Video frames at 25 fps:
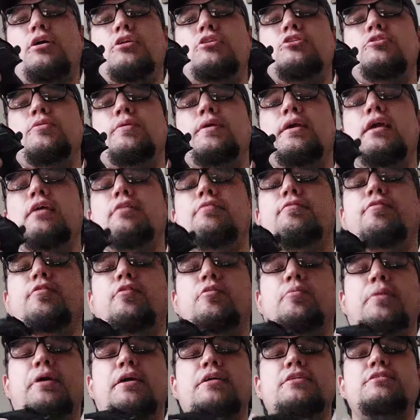doing it
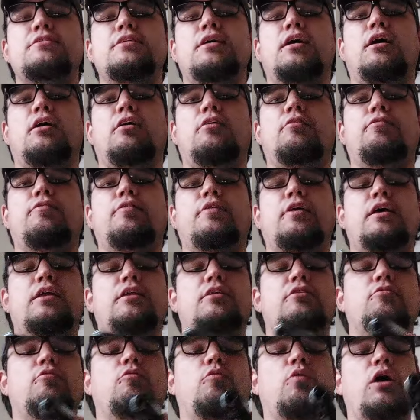for myself
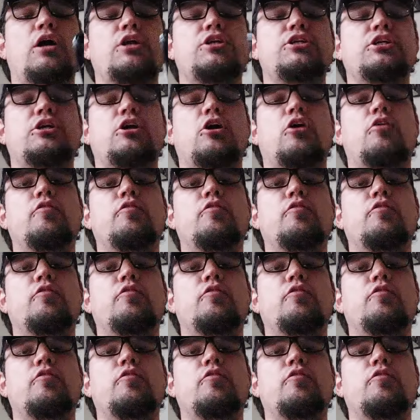and watching